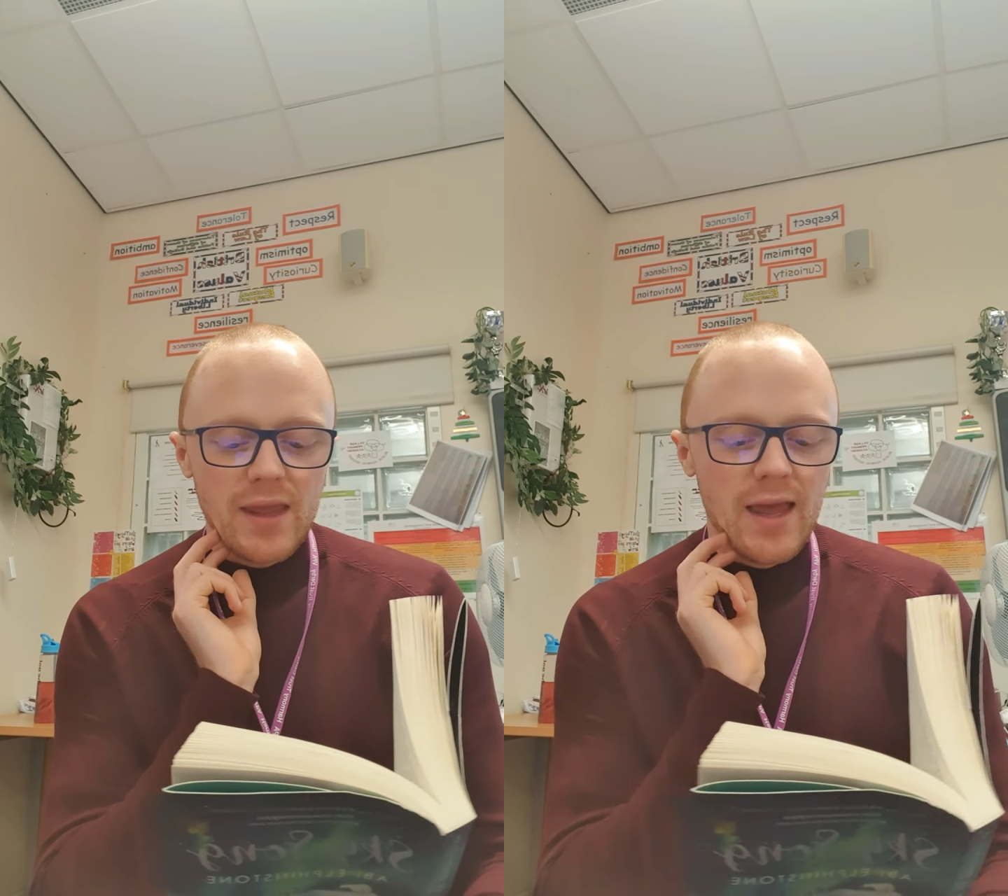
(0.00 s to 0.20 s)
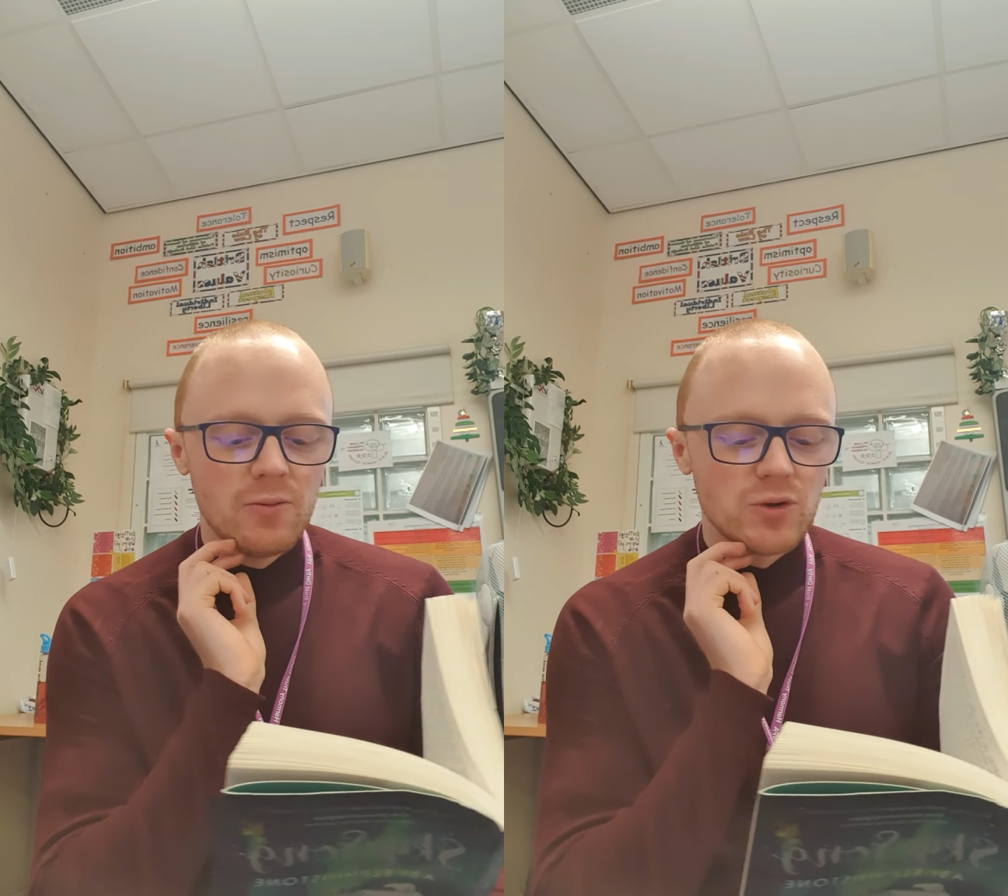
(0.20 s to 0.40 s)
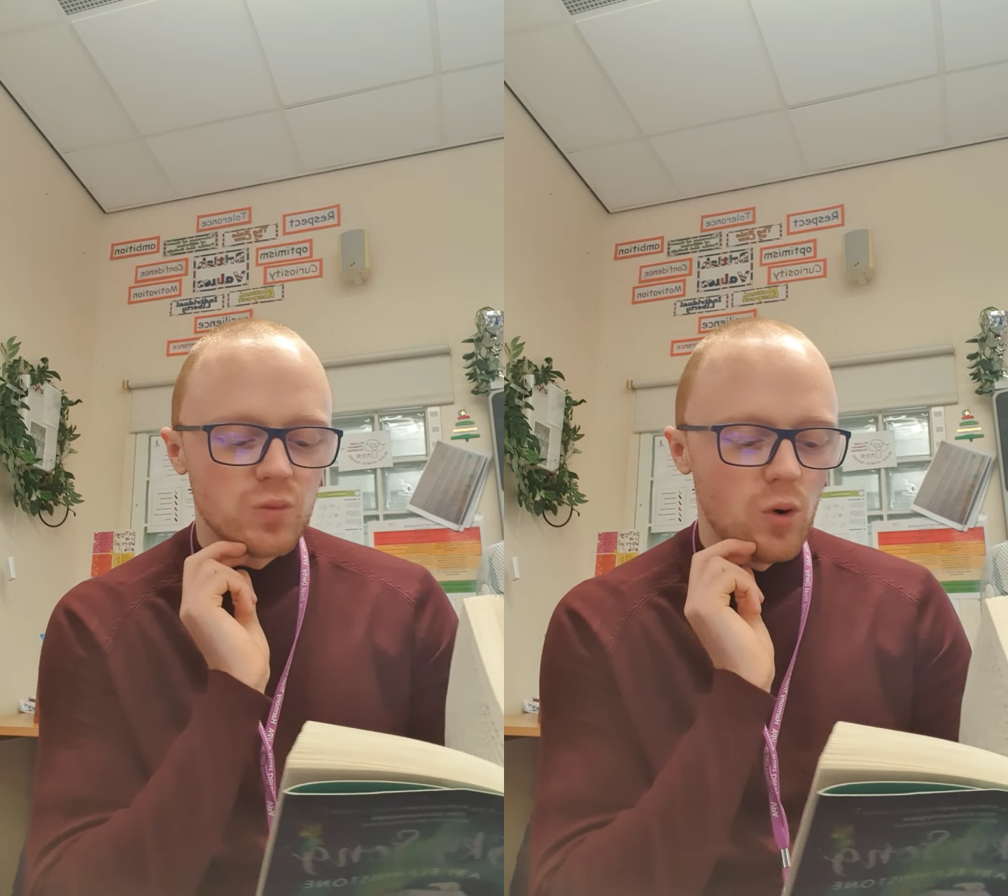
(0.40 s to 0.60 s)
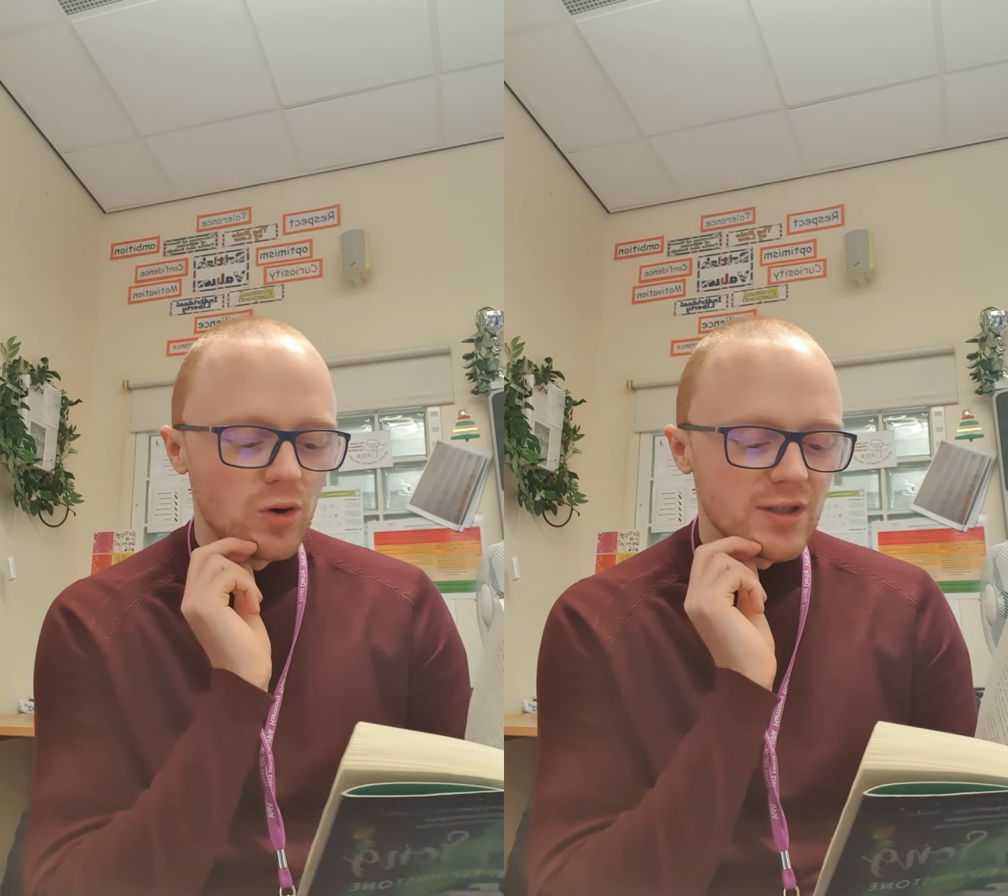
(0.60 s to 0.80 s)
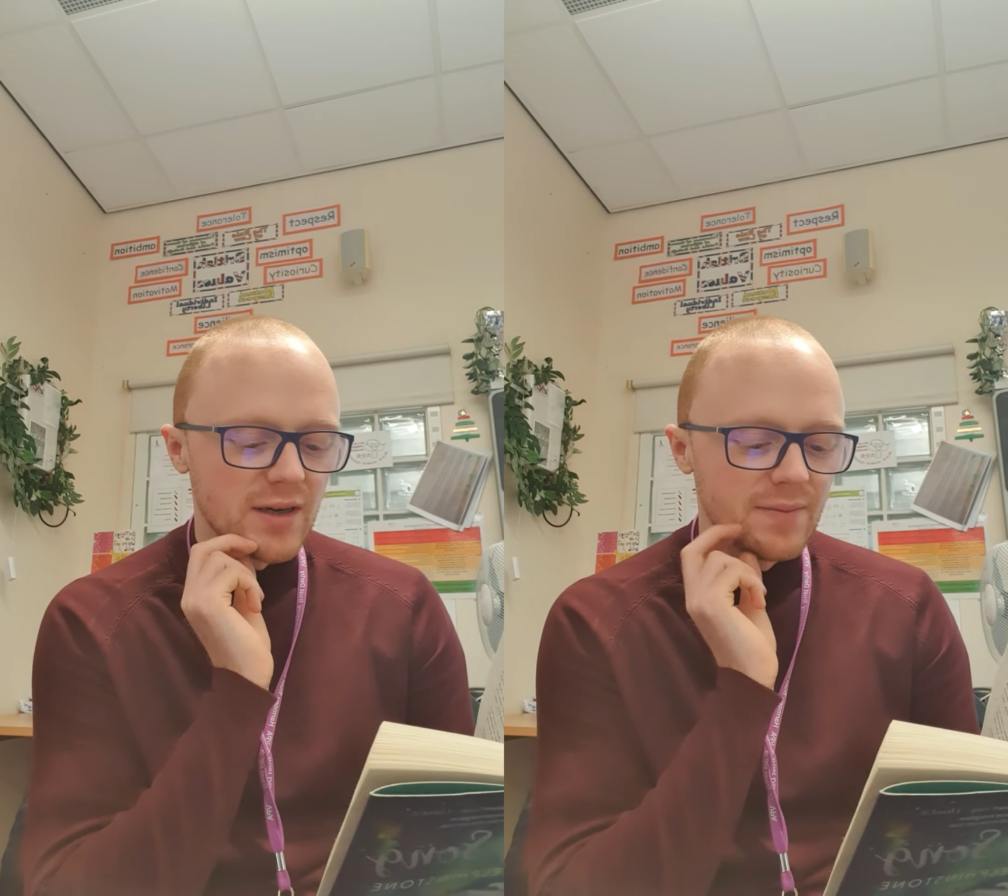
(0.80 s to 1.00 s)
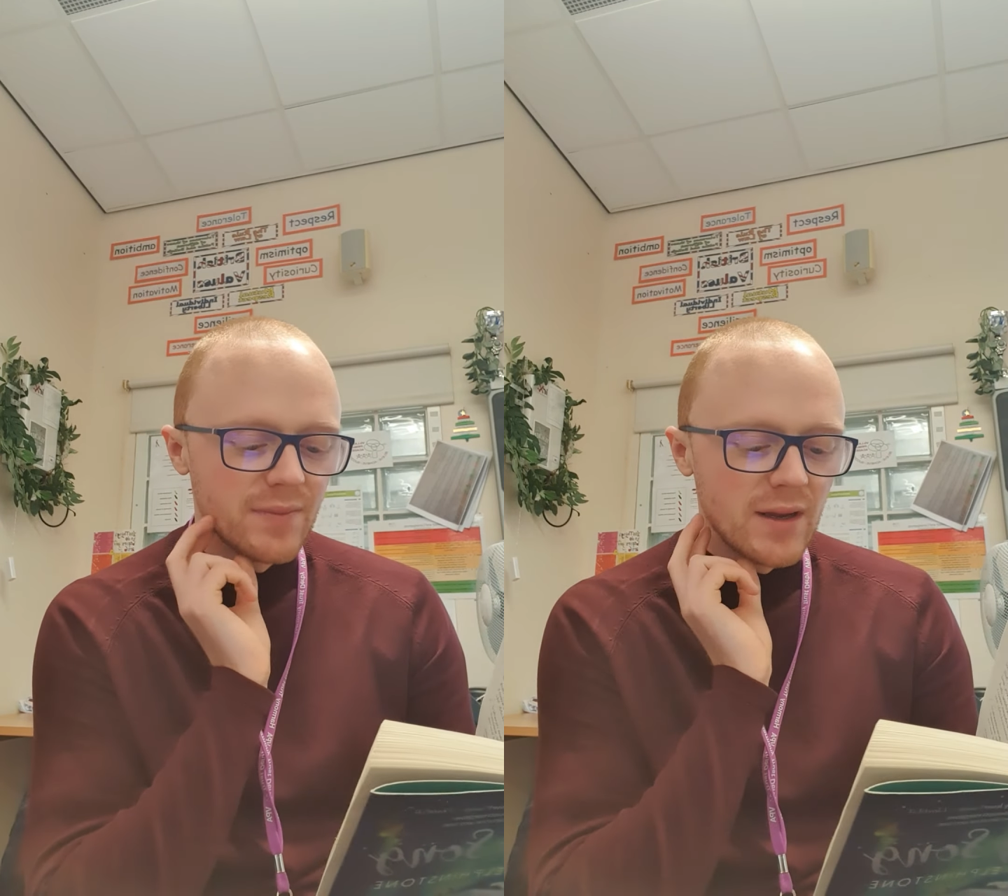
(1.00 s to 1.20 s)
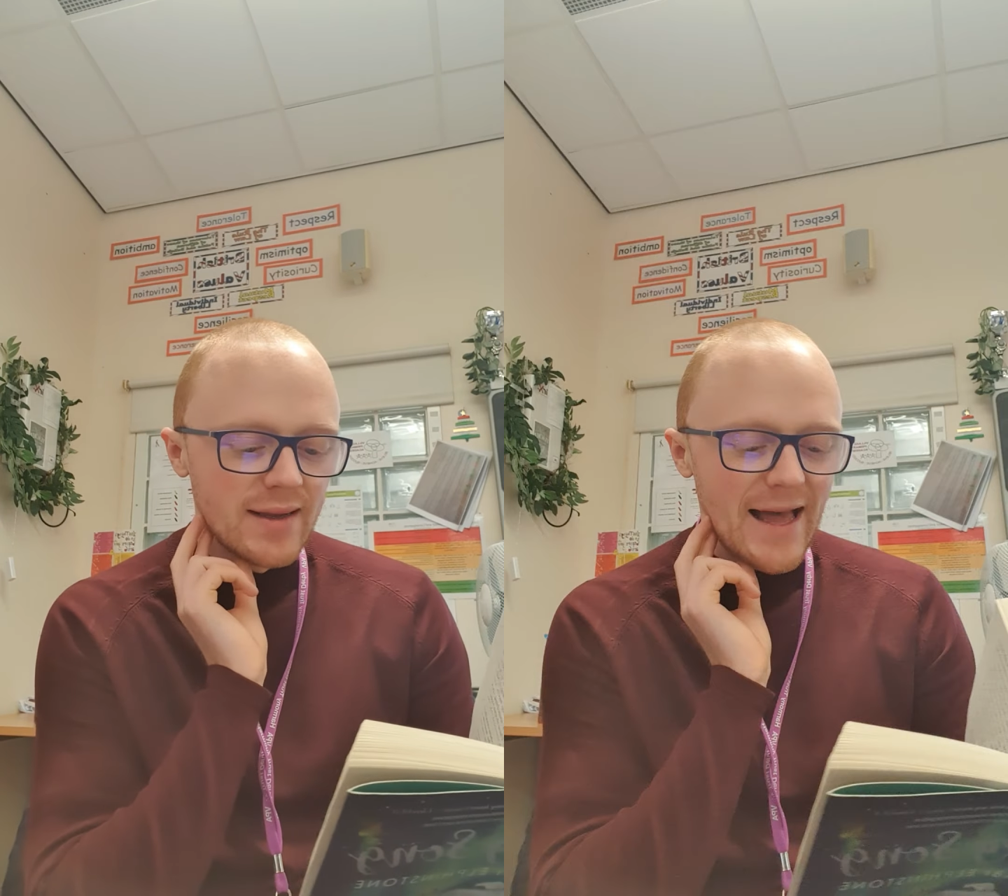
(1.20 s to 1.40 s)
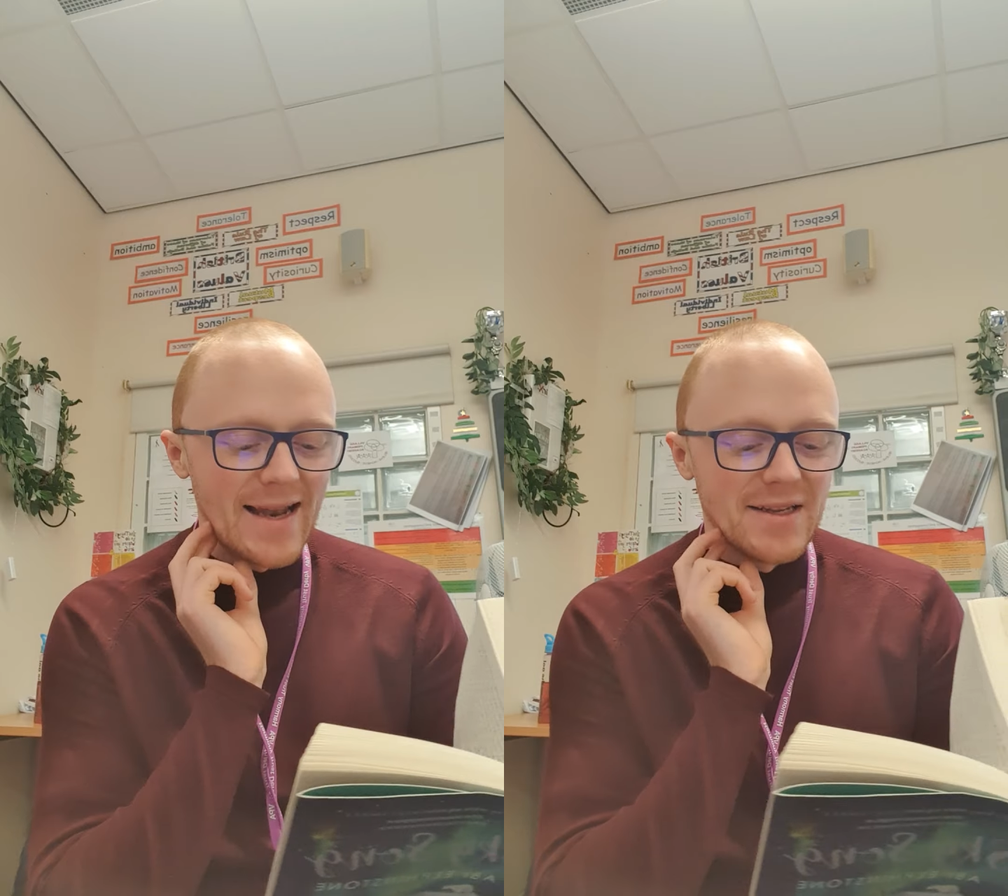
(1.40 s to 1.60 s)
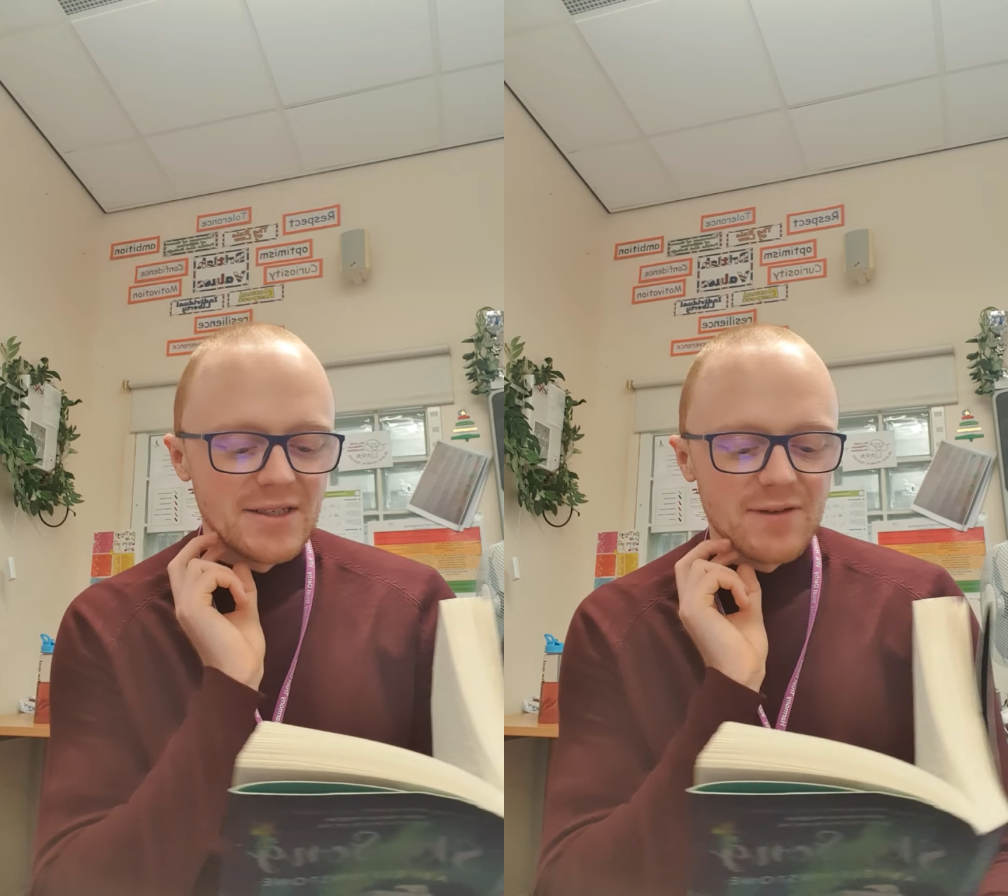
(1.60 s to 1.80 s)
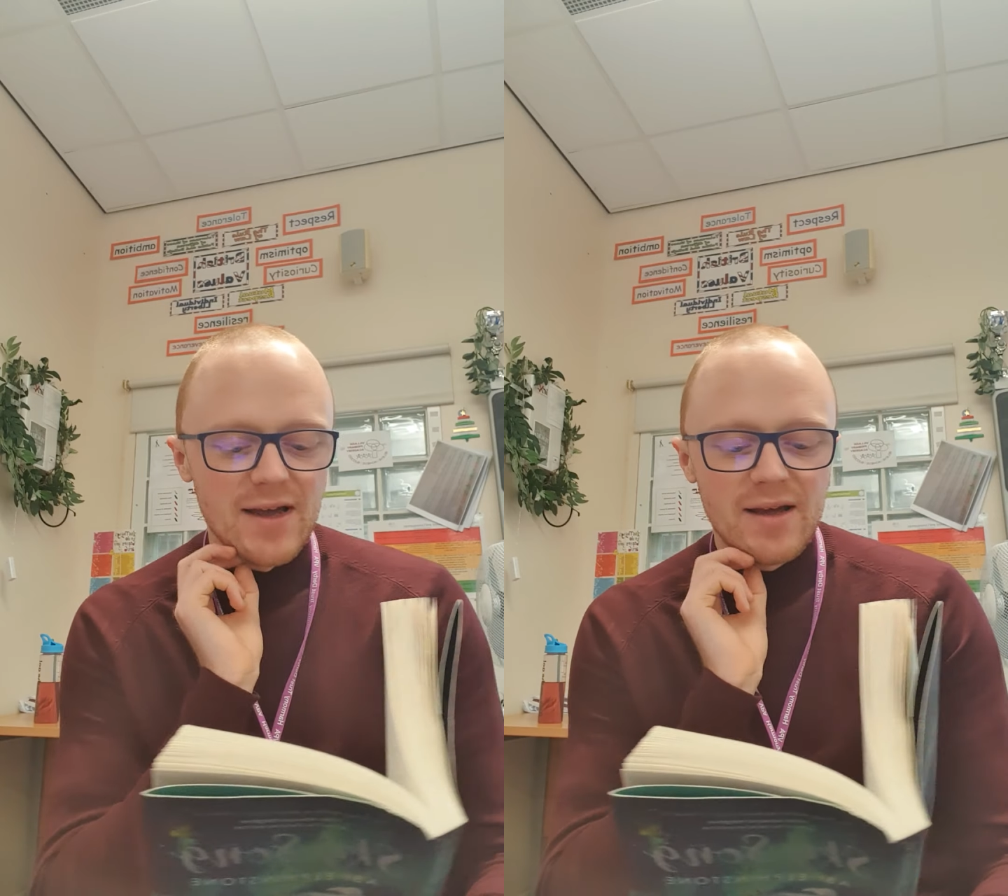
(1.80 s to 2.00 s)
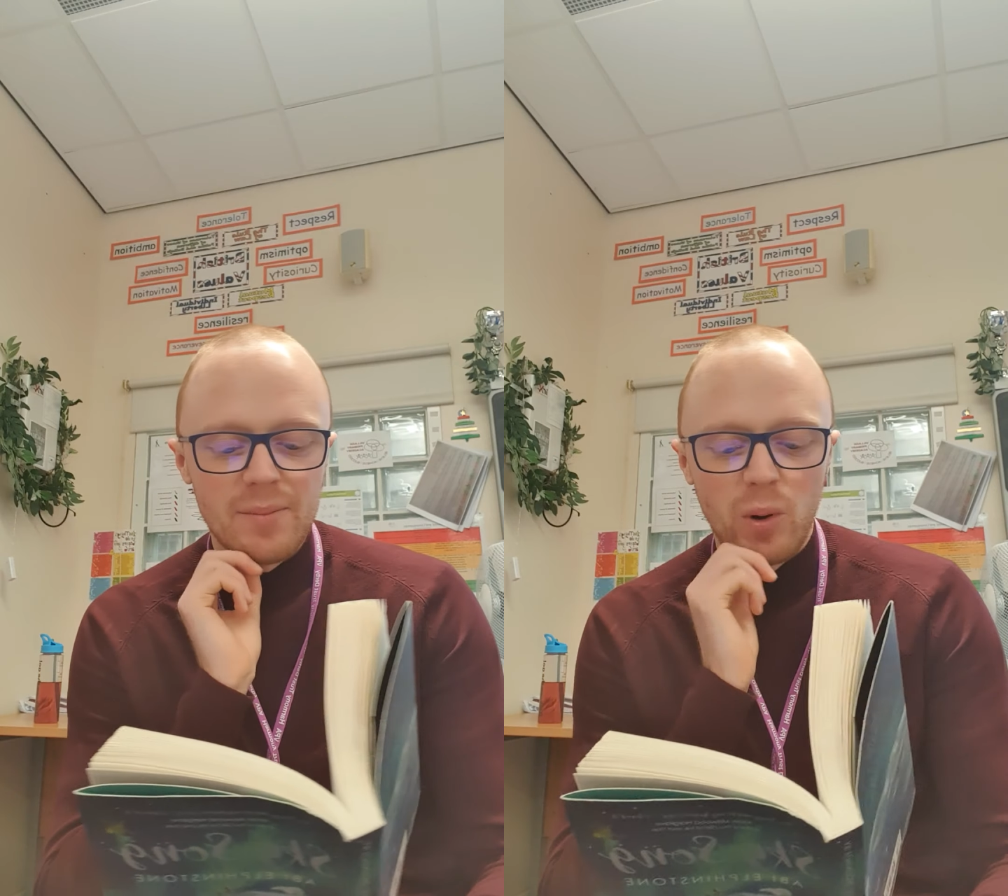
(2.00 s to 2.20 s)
It was water, gallons of it,